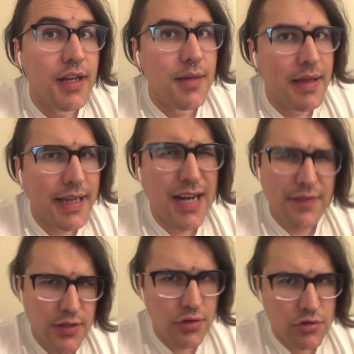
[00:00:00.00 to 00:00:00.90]
did my kind of
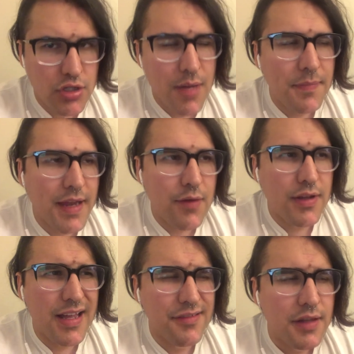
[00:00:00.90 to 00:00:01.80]
internship that I
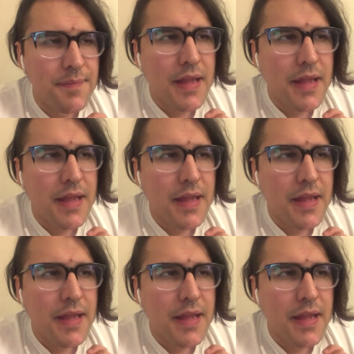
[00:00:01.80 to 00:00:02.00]
realized